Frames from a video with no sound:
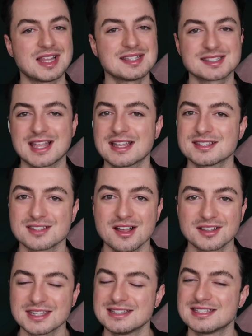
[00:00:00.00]
Let's get
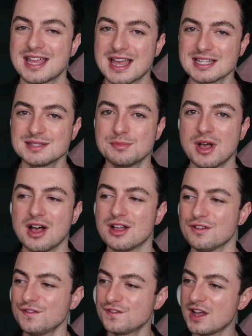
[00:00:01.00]
stuck into
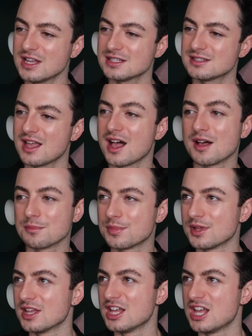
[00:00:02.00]
aespa. First up,